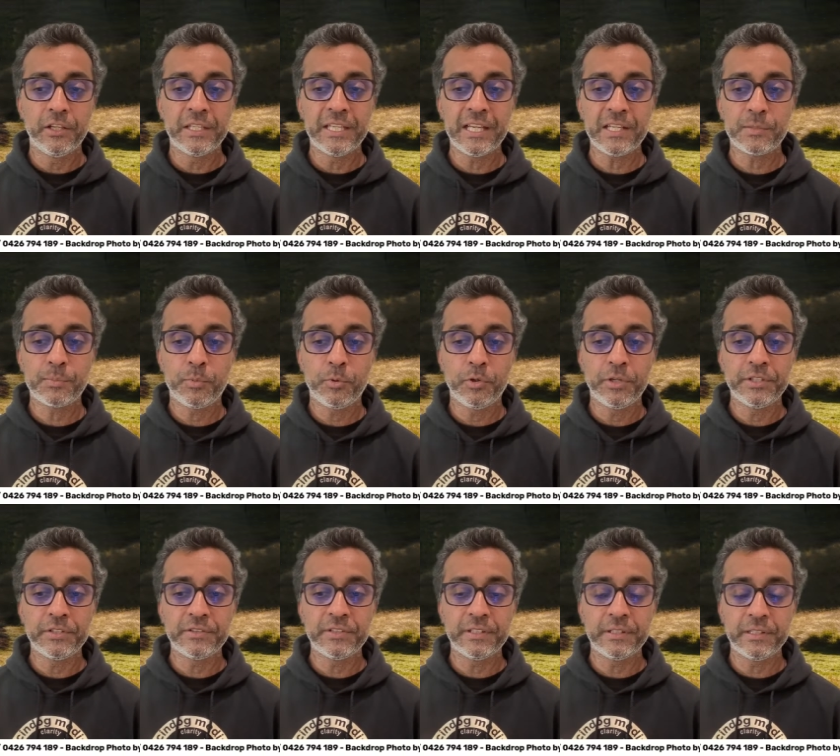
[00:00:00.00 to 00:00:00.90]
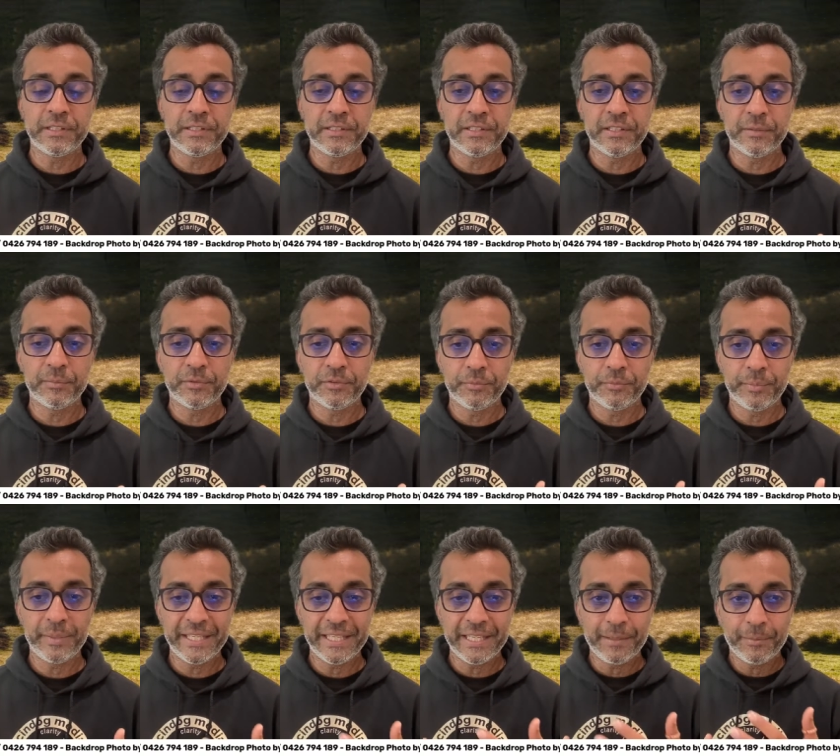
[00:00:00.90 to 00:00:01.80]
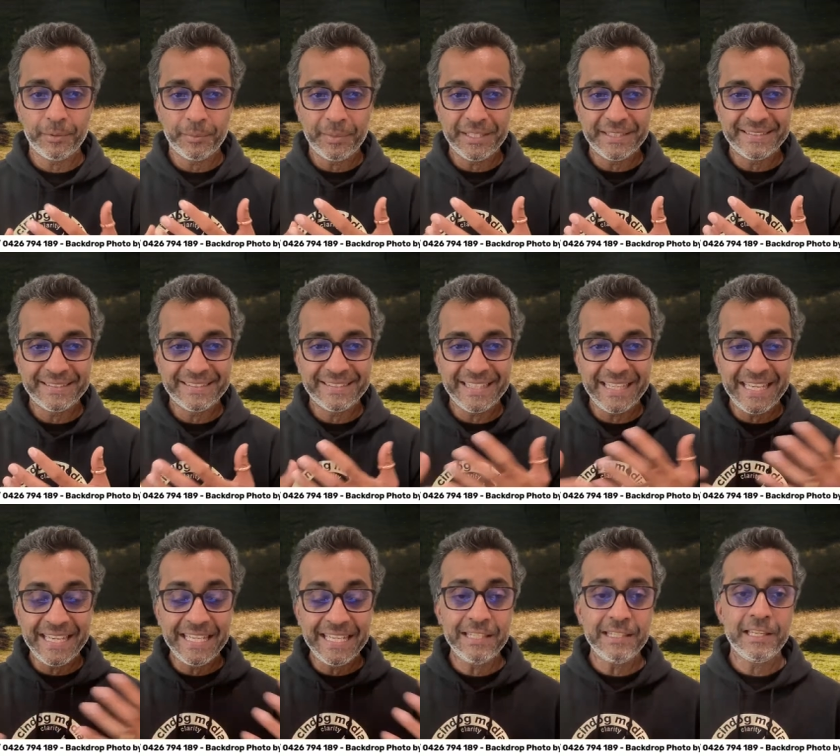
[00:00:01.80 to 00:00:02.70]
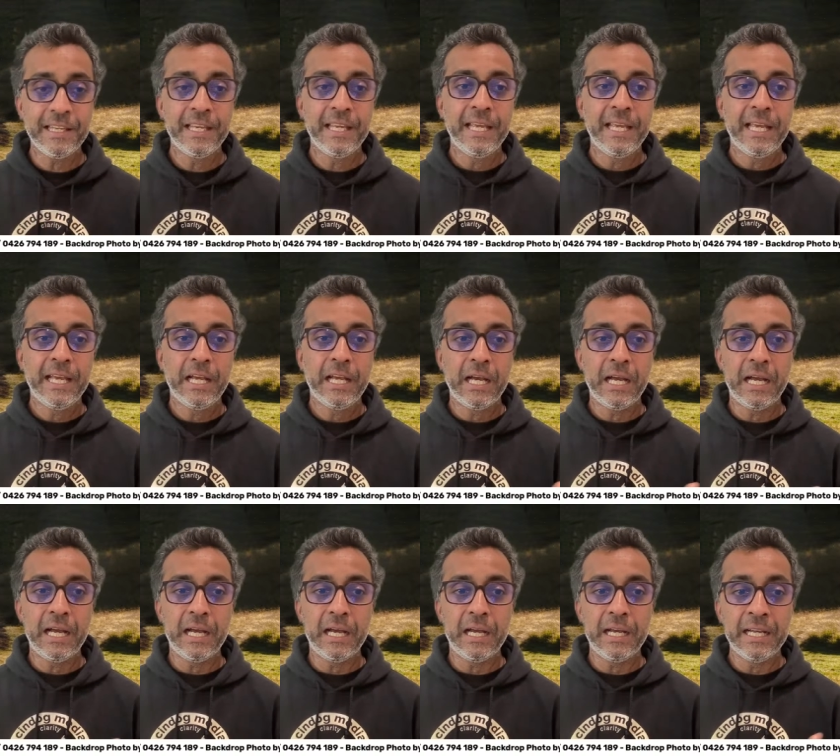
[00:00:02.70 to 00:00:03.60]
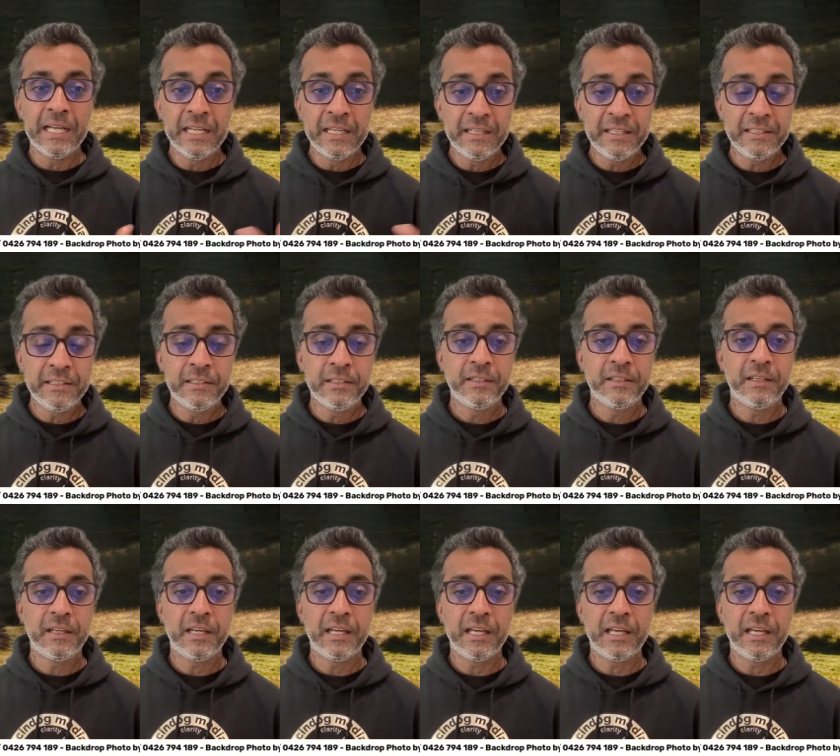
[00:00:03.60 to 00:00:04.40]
touch points and in terms of being able to be seen, heard,